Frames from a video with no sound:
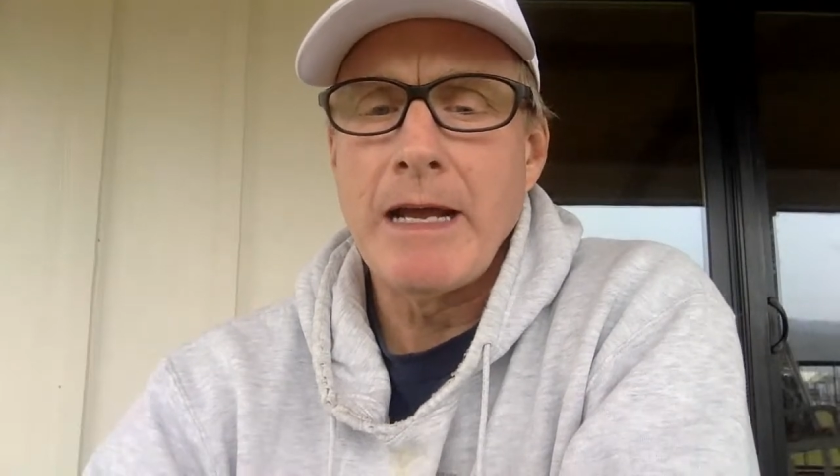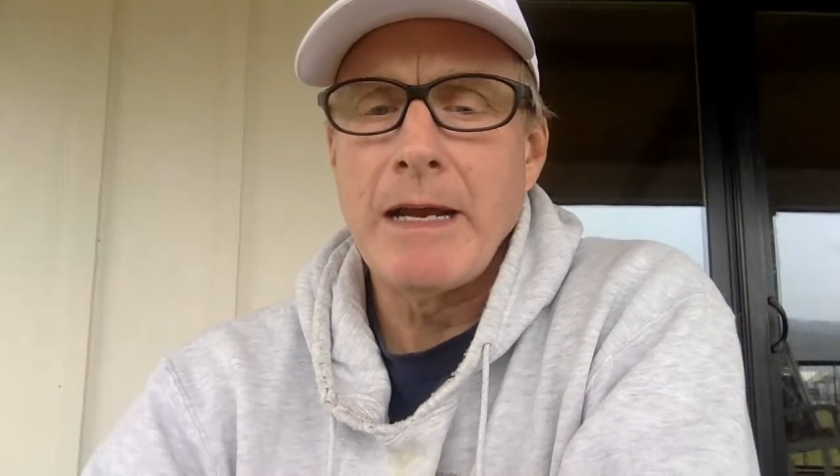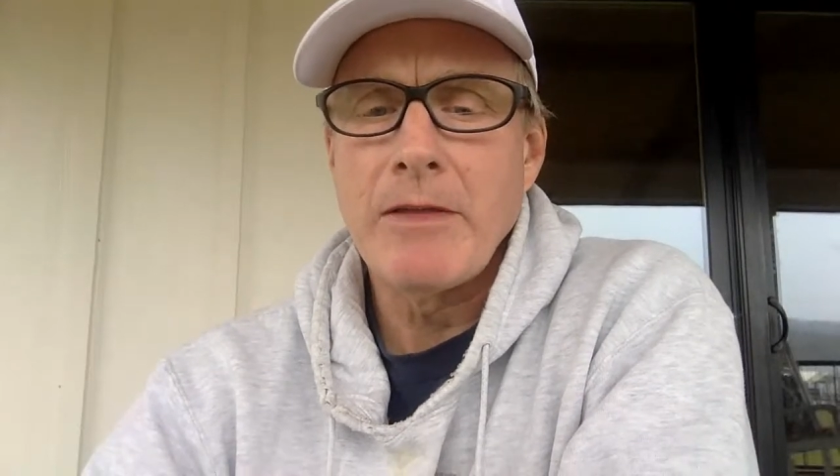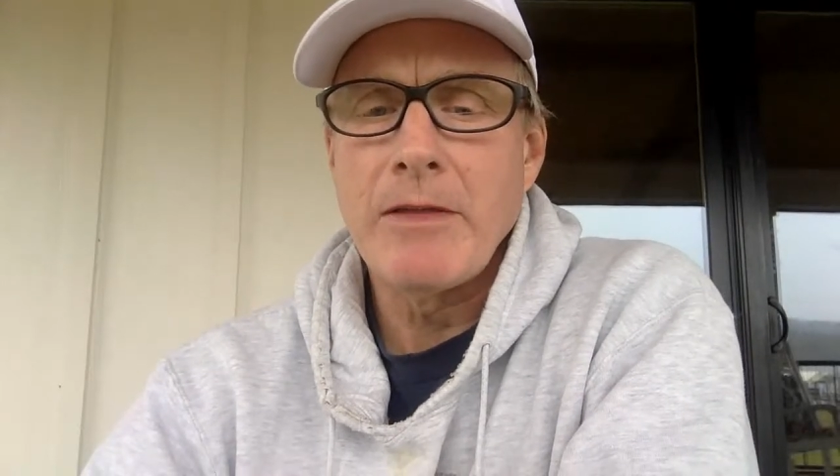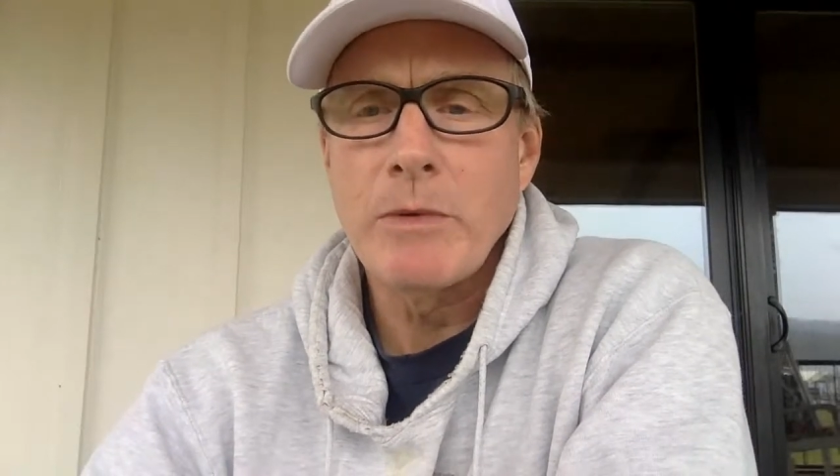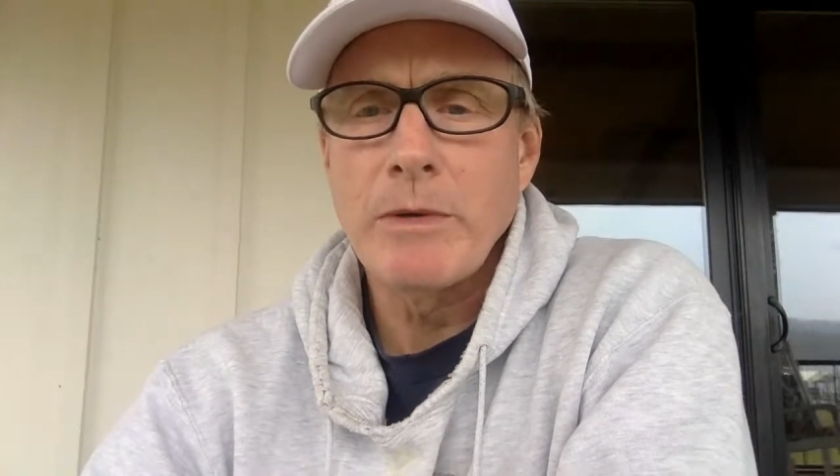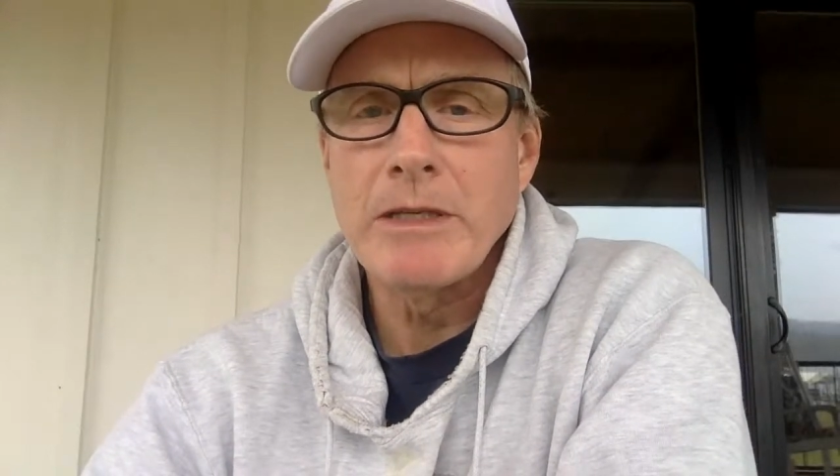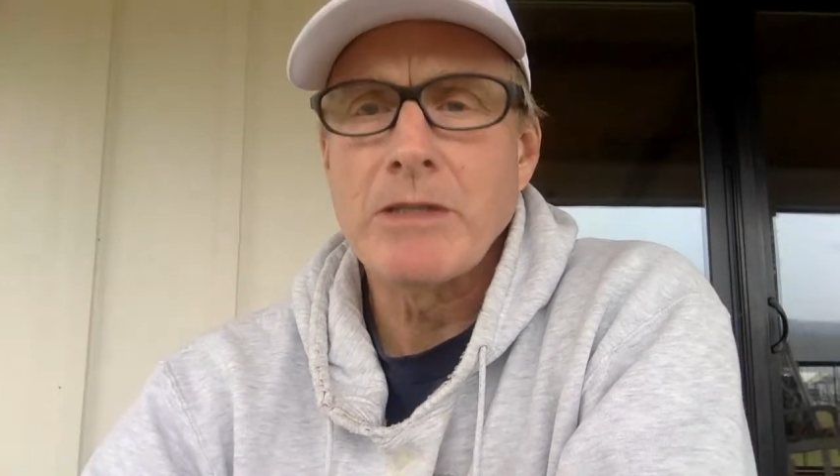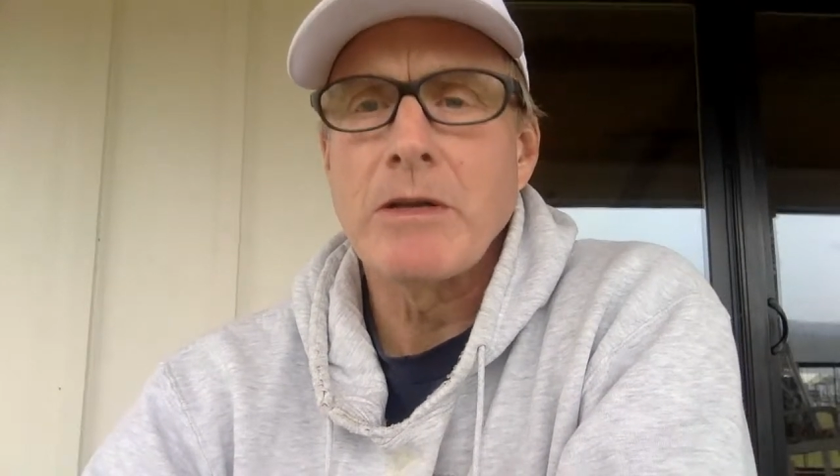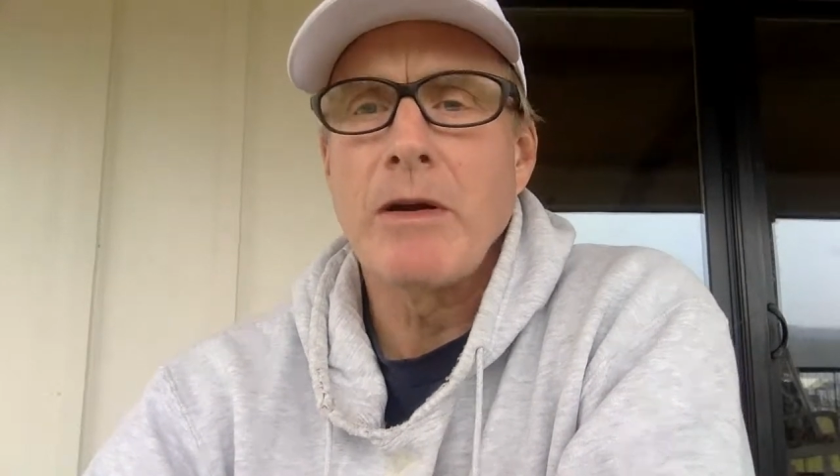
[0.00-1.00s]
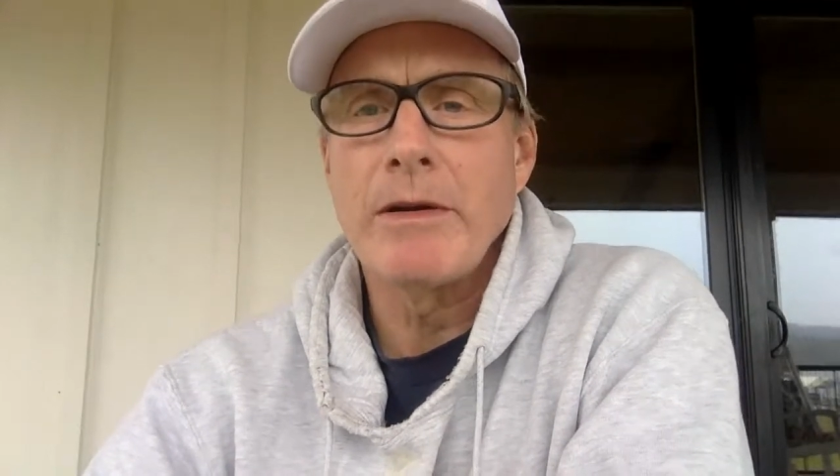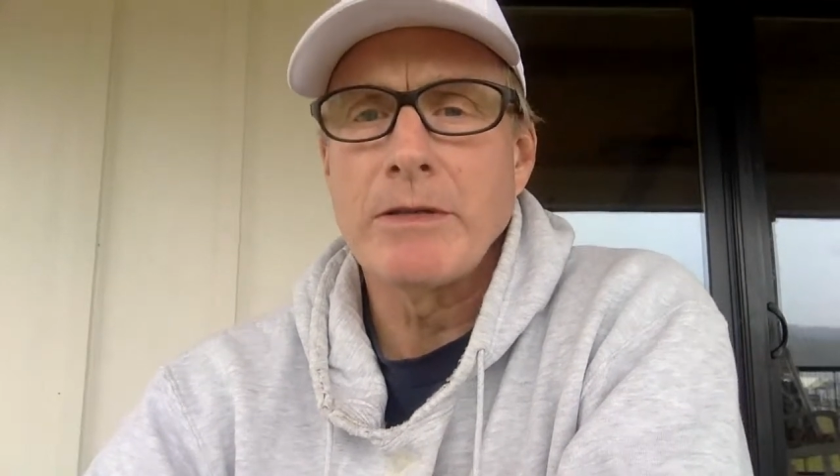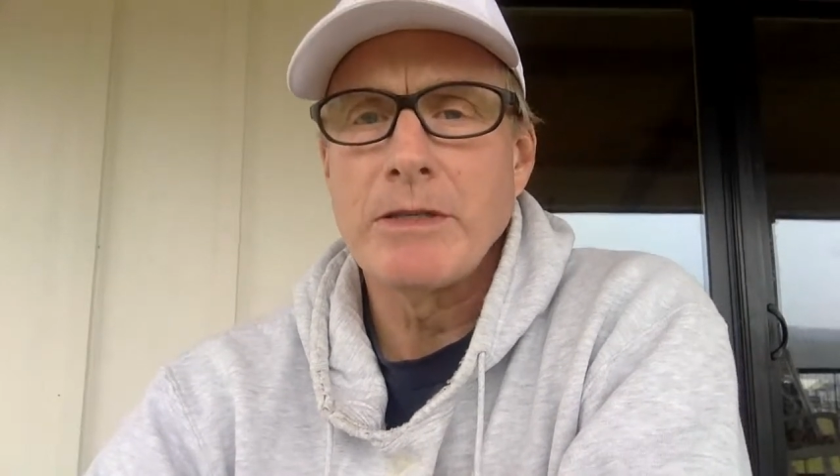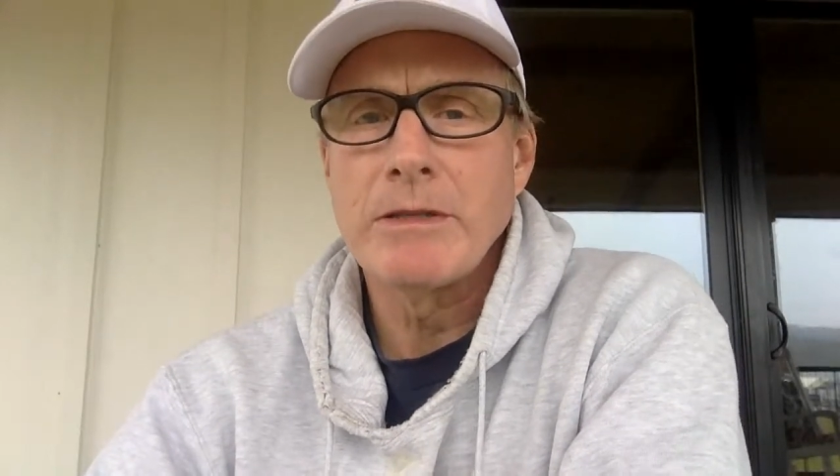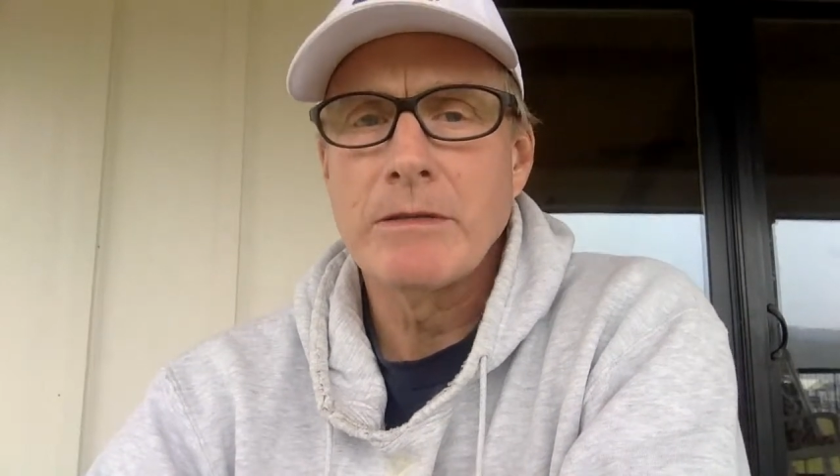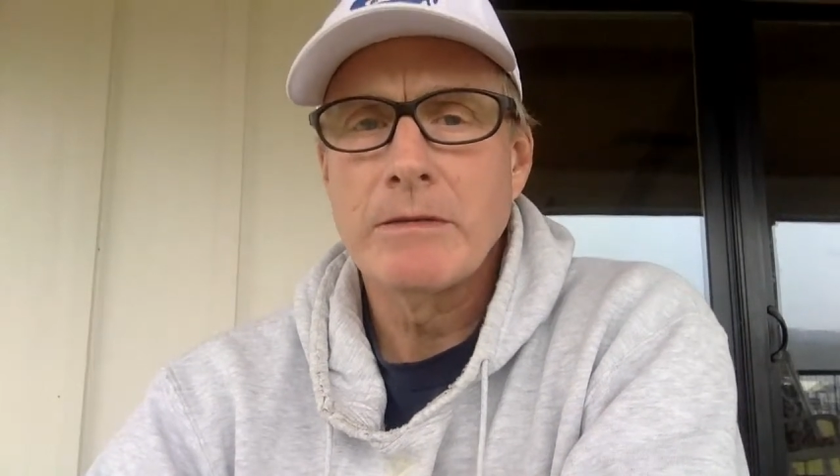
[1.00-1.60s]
320 starts.